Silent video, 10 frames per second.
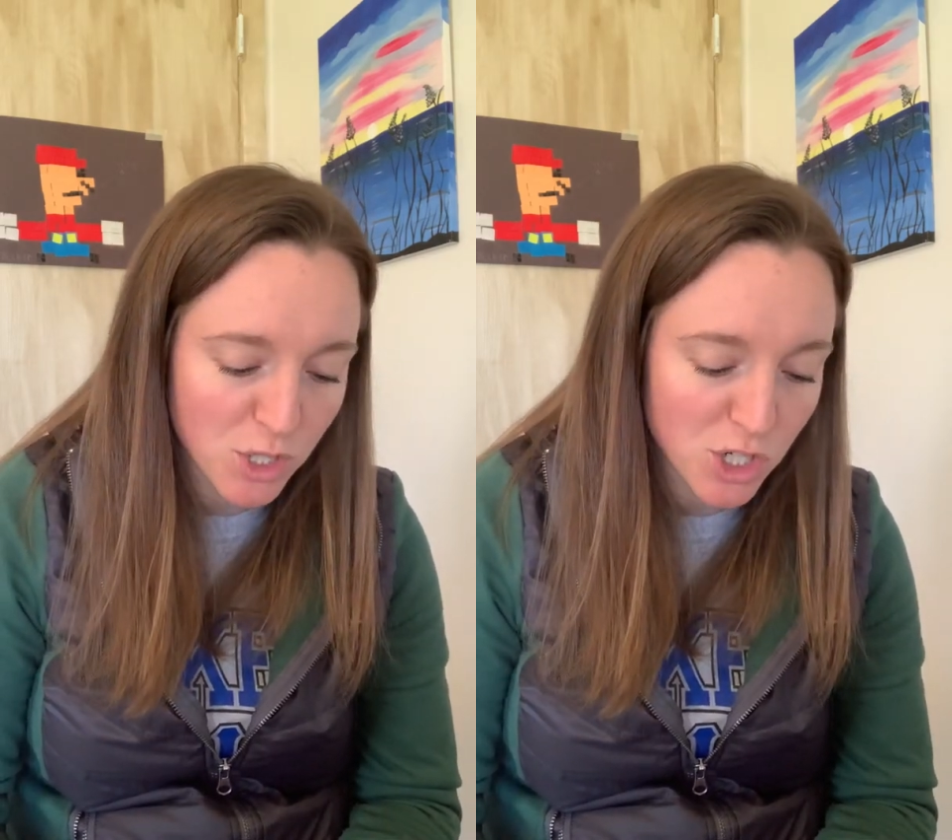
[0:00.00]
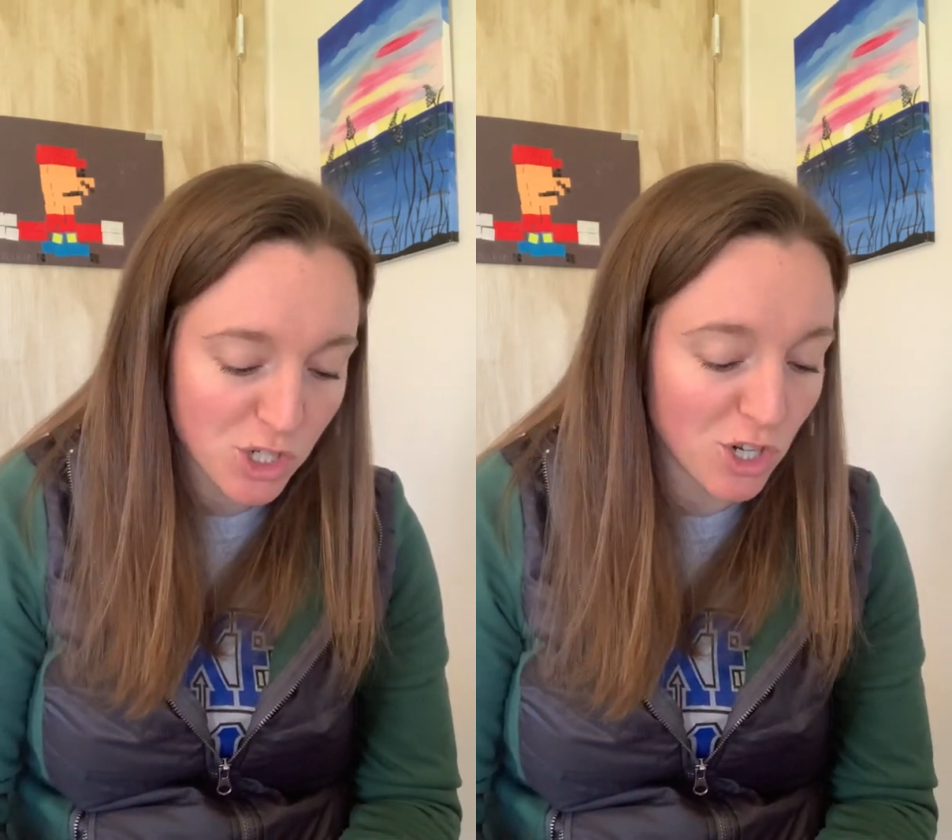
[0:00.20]

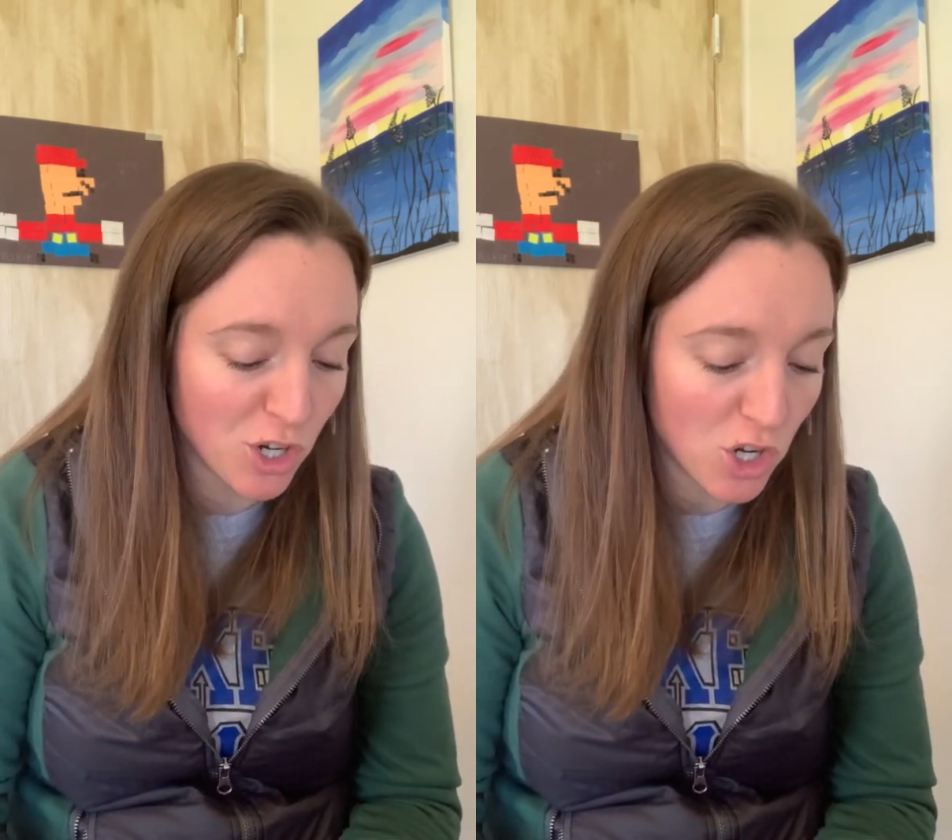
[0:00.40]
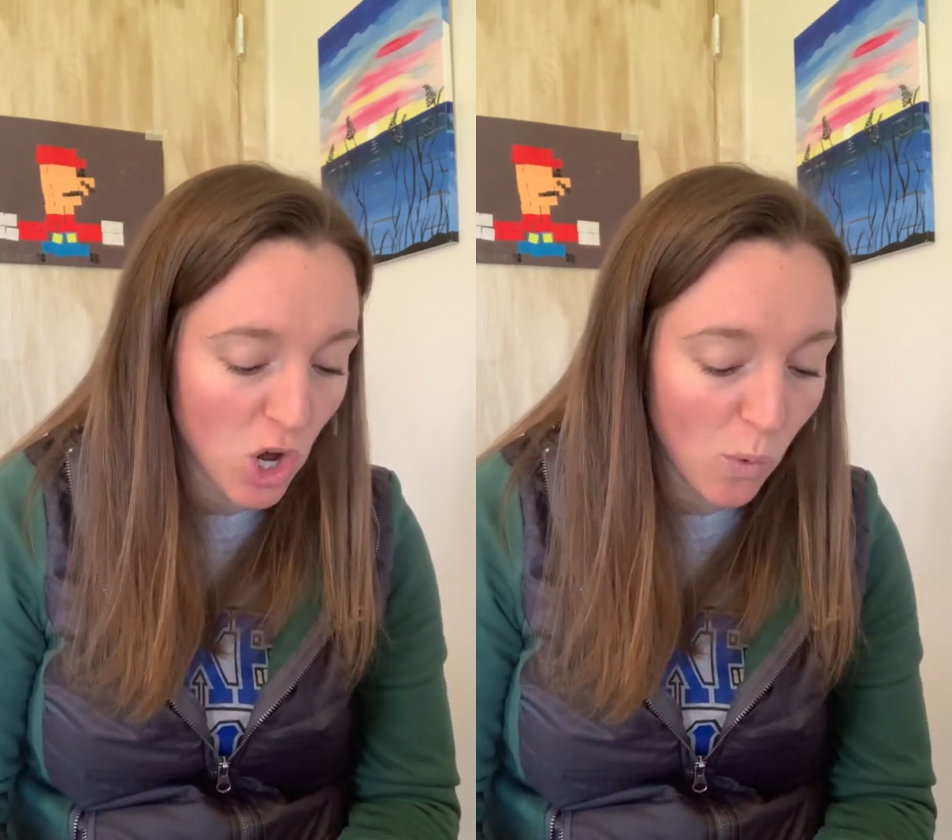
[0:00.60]
sure
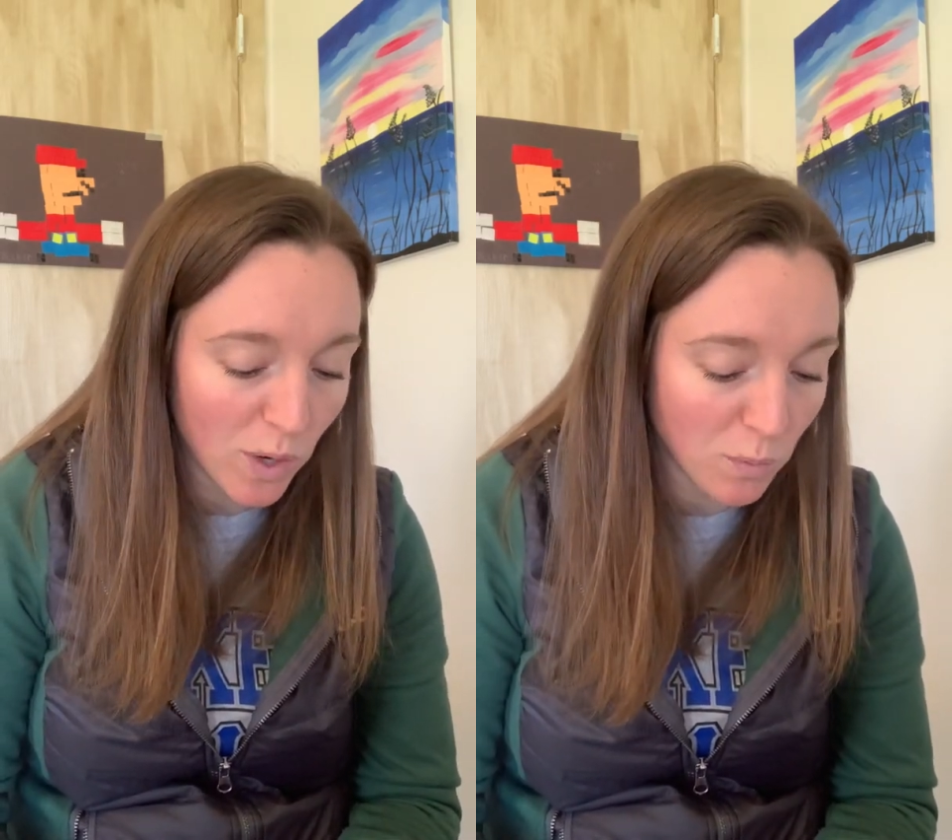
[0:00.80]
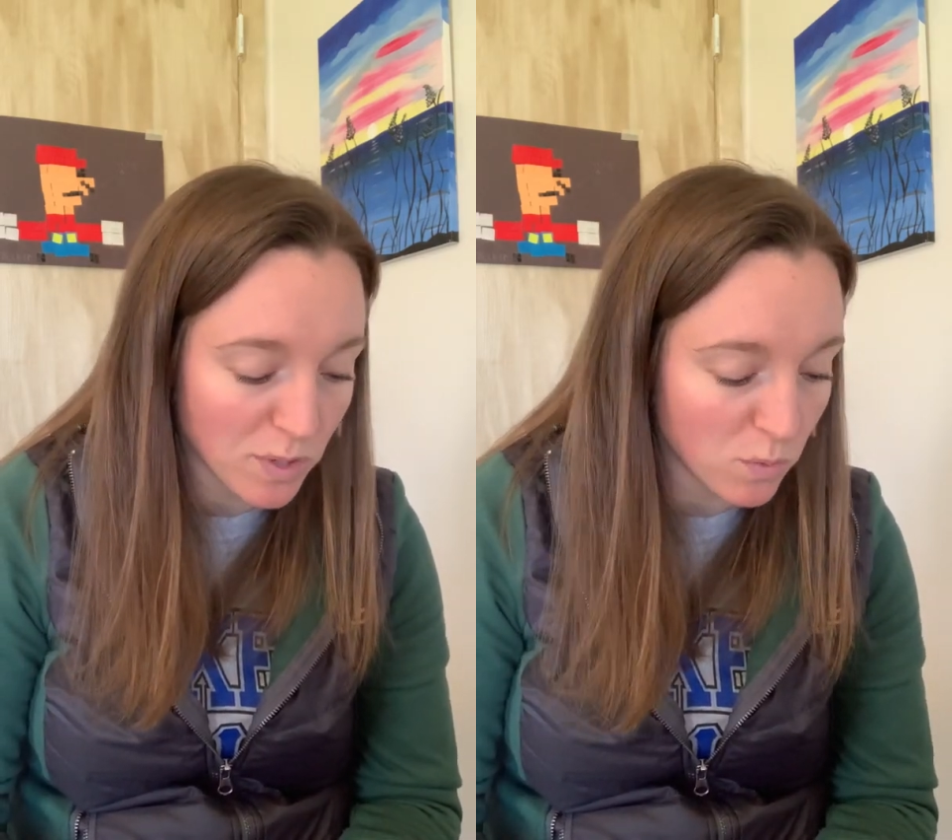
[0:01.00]
no
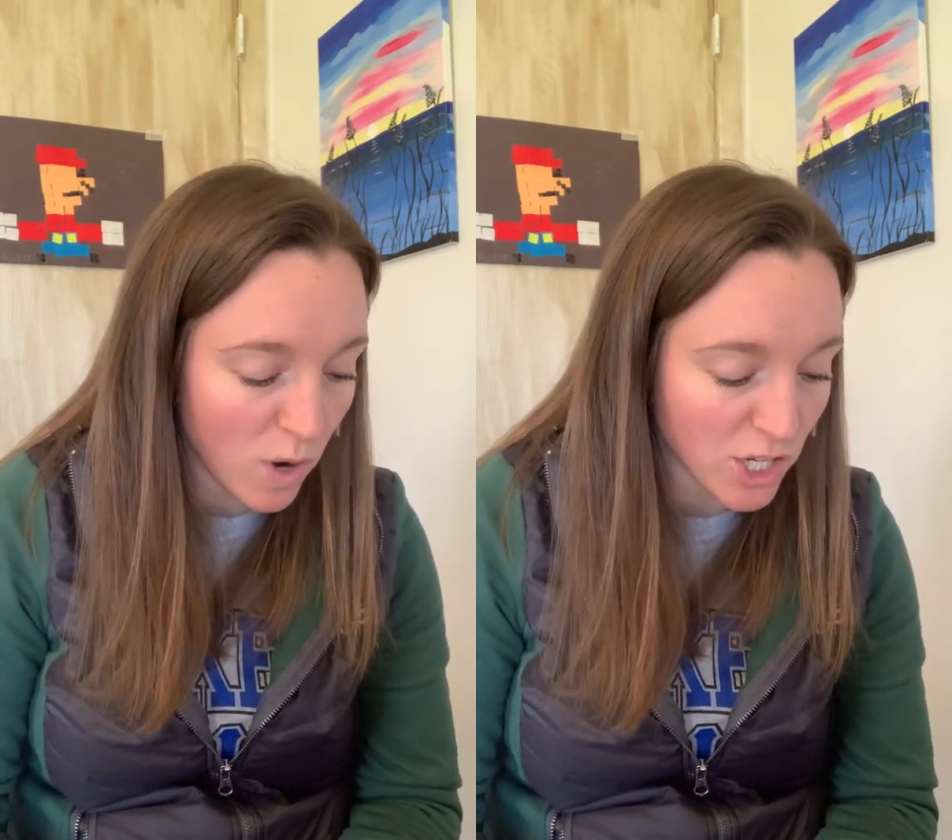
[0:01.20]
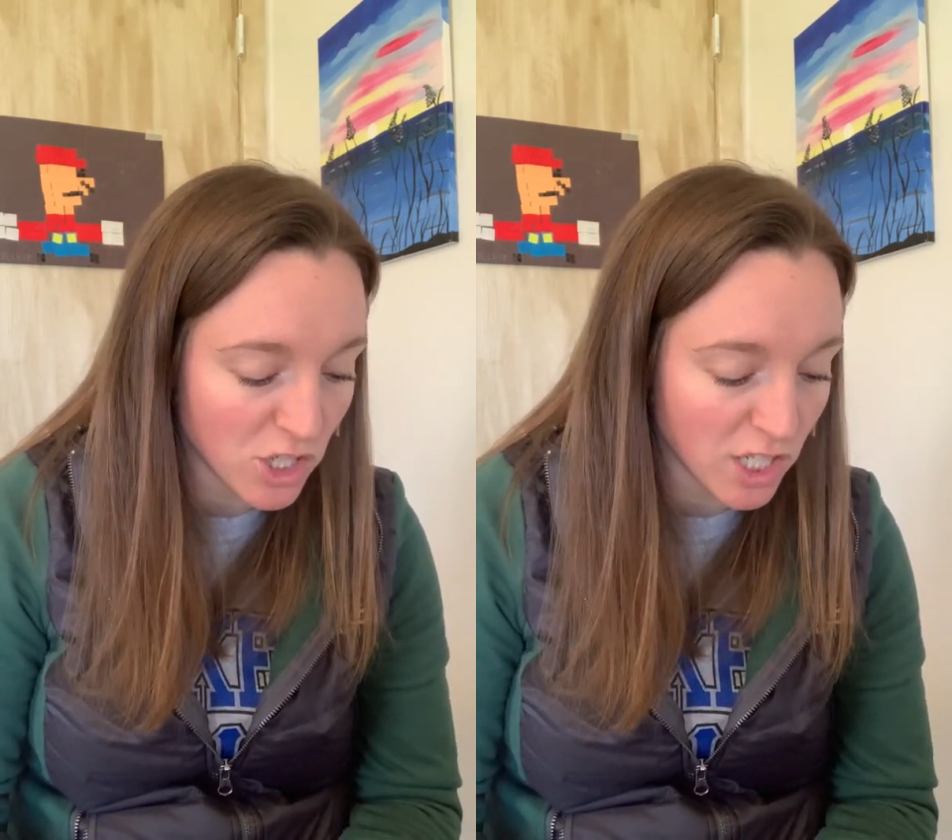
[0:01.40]
one was
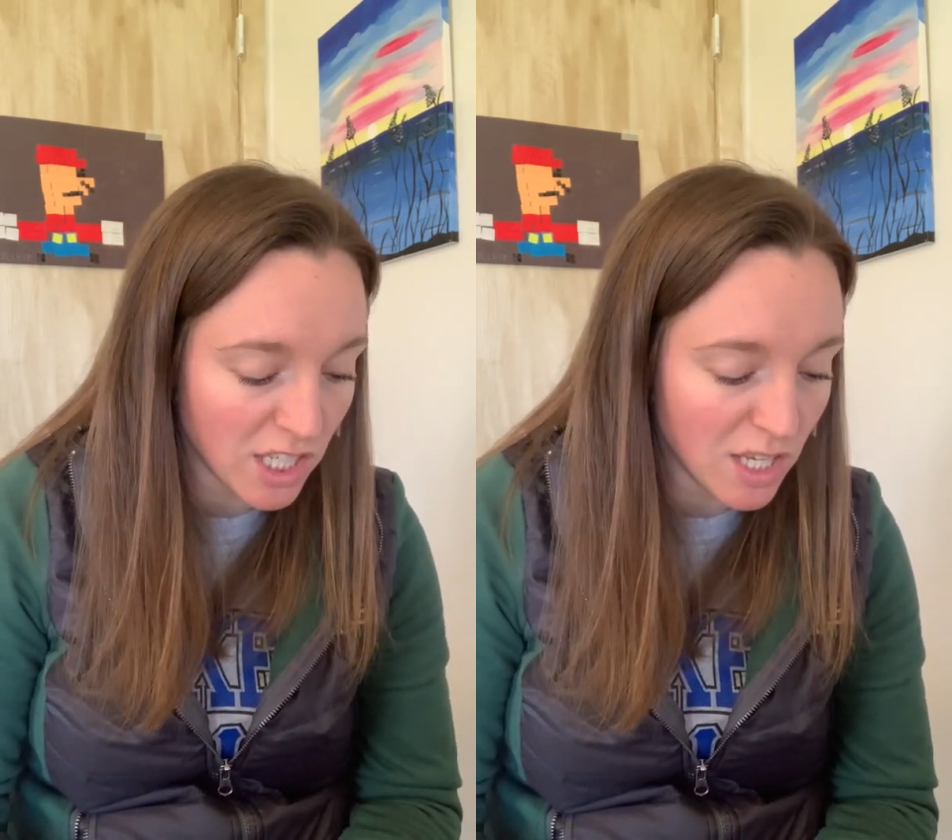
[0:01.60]
watching, he